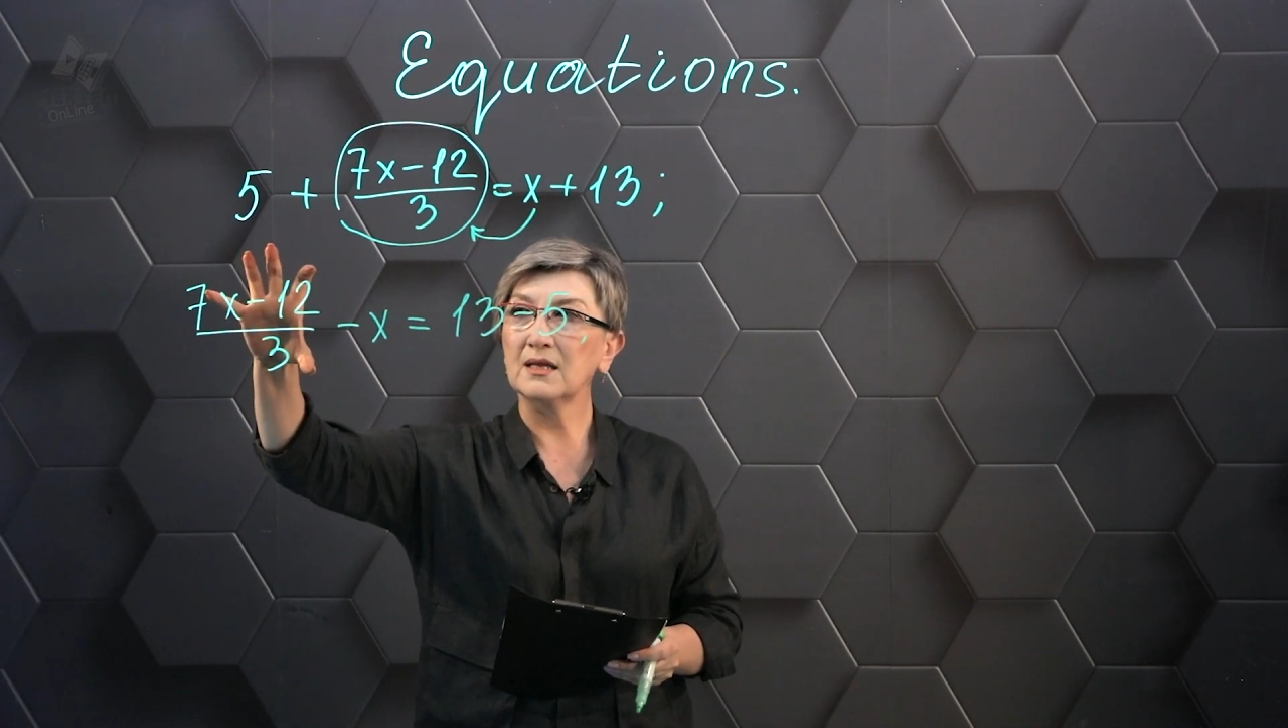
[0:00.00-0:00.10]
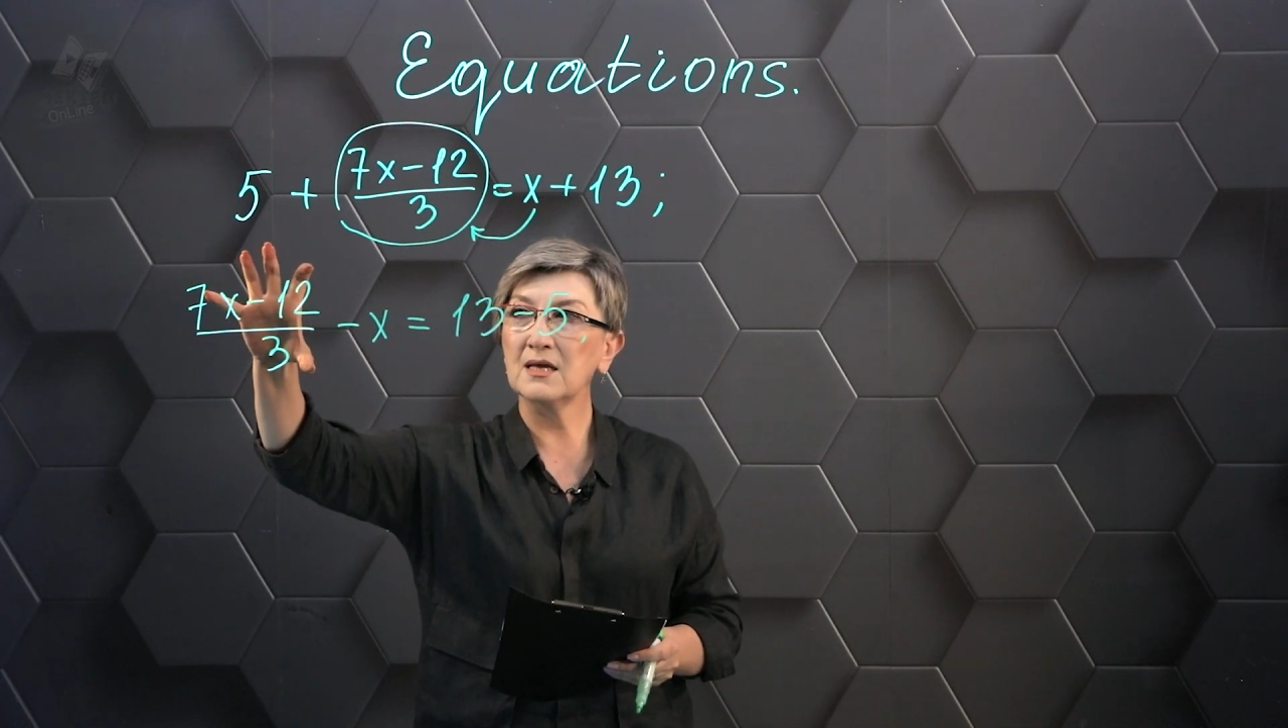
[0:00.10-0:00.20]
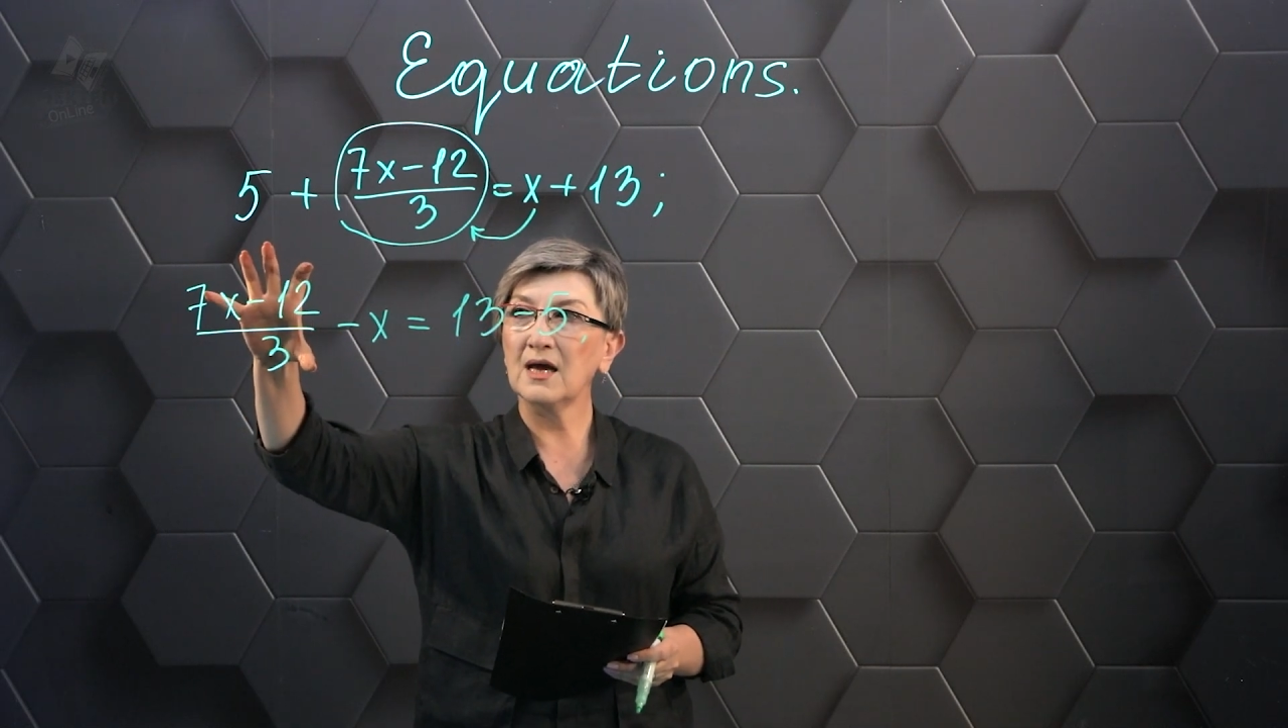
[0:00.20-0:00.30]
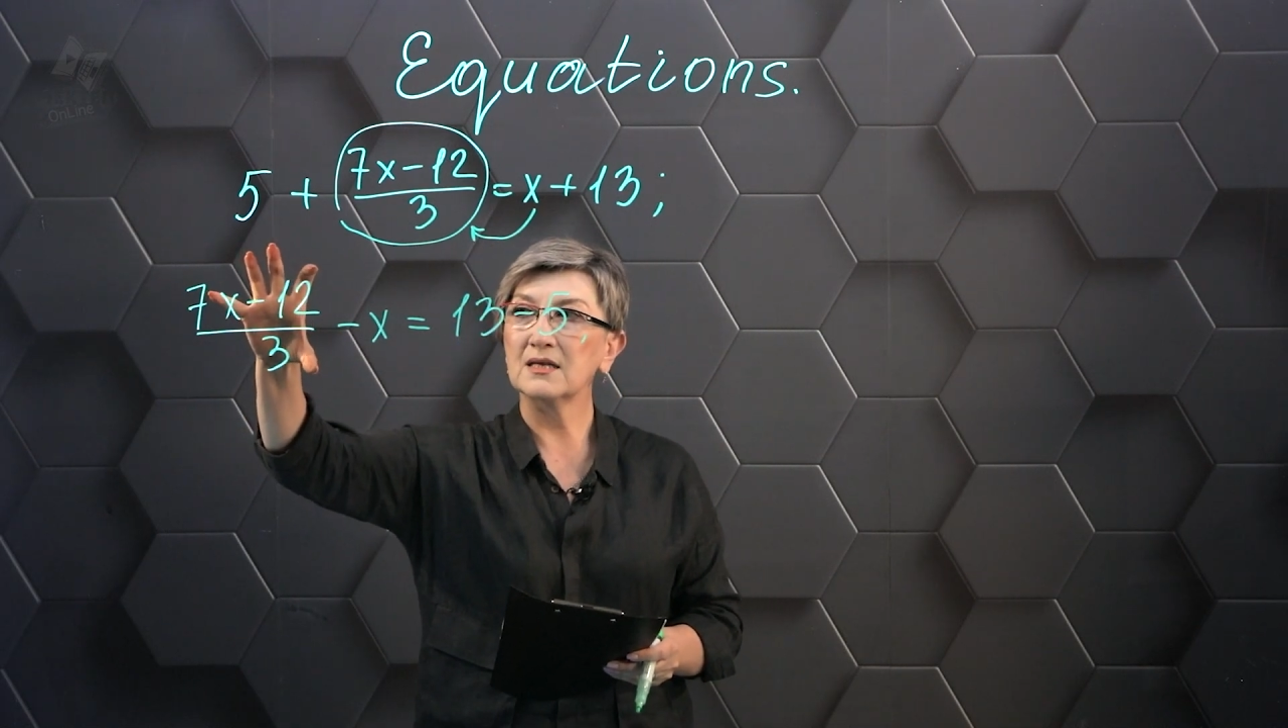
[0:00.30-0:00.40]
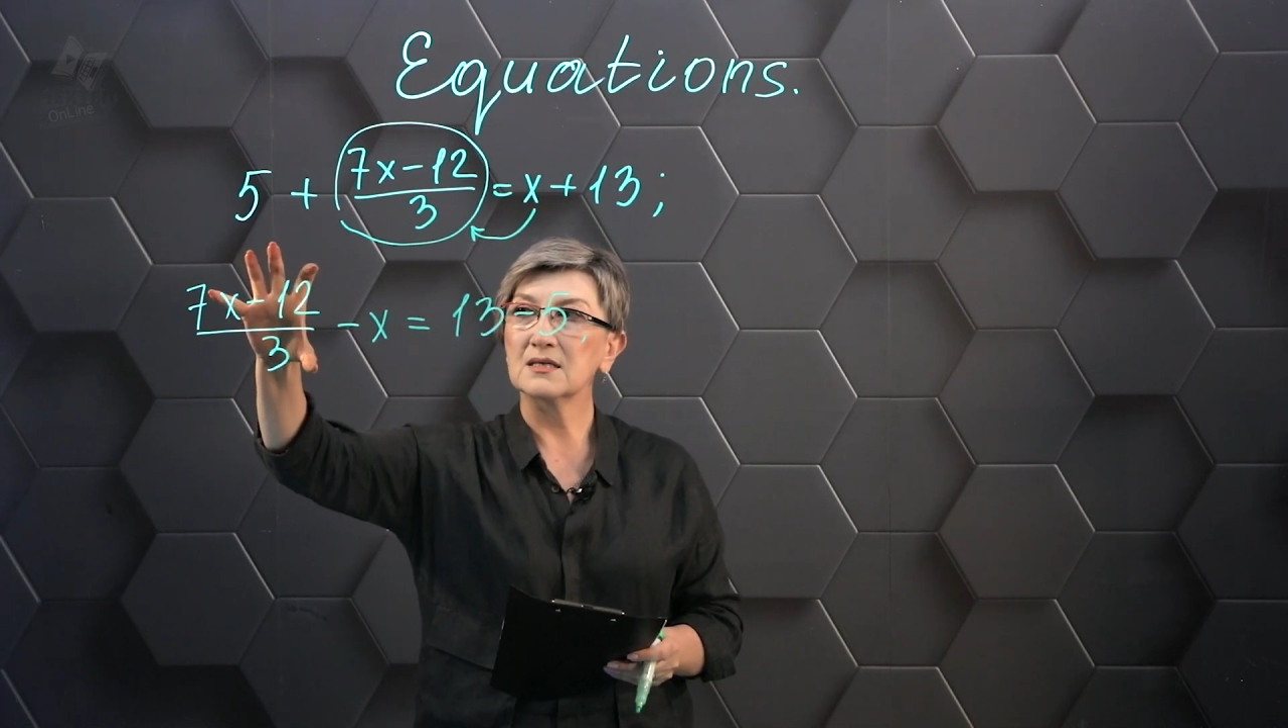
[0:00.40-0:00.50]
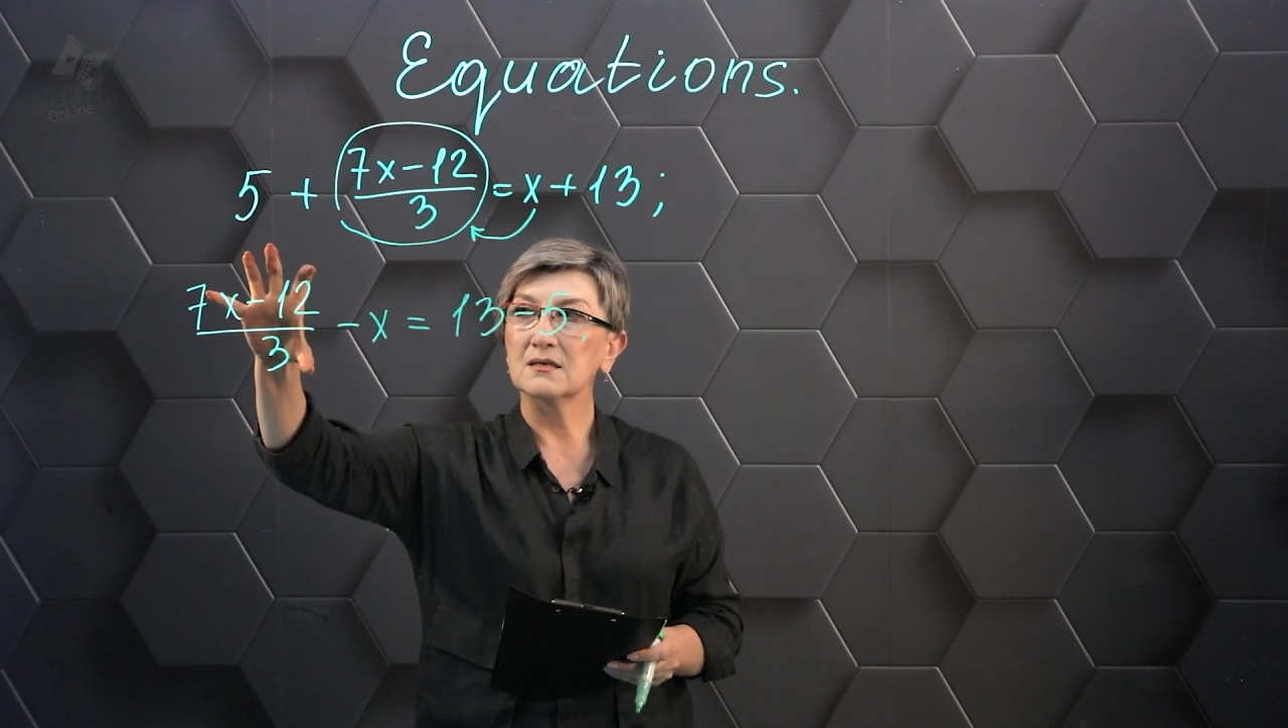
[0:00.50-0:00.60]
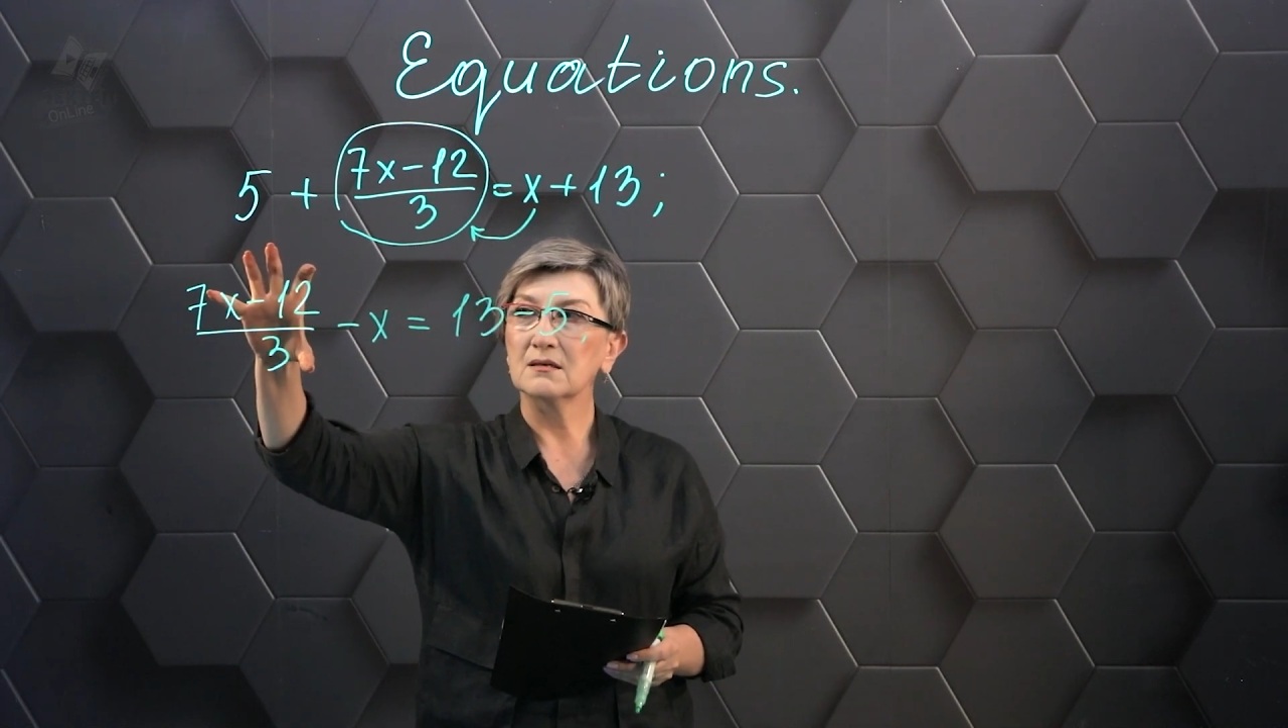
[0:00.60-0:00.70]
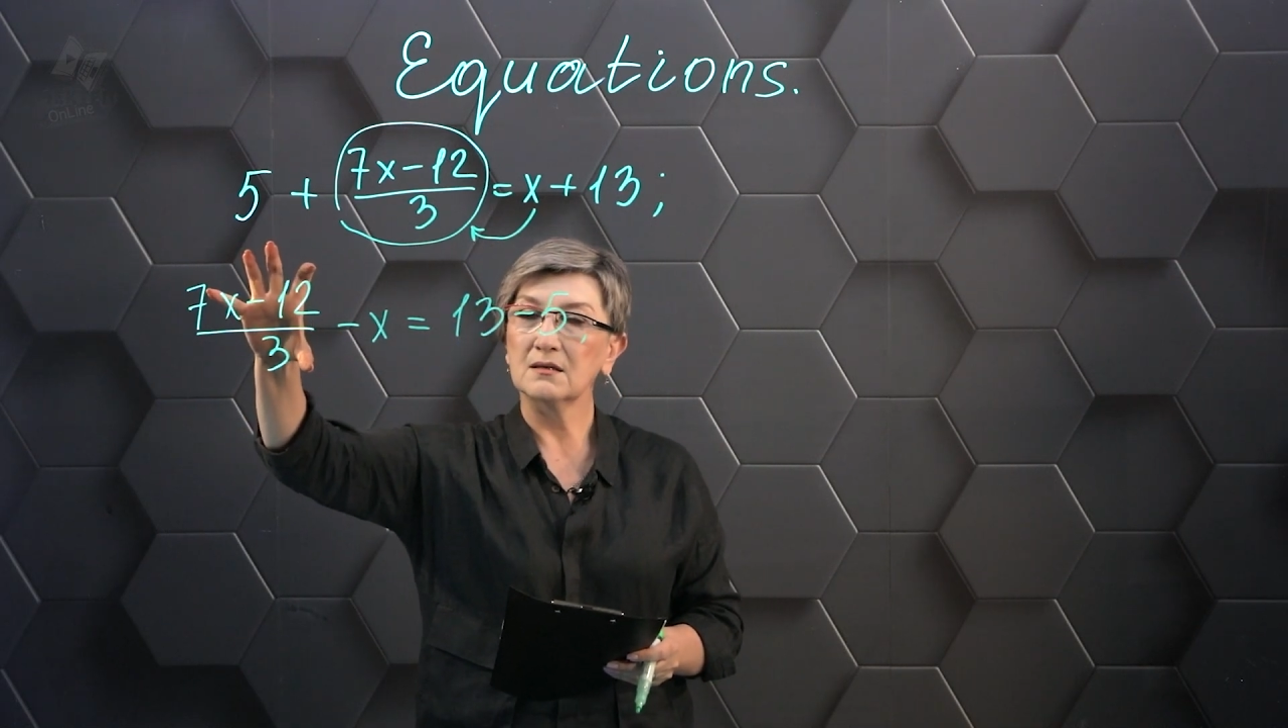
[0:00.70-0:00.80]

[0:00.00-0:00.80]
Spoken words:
to subtract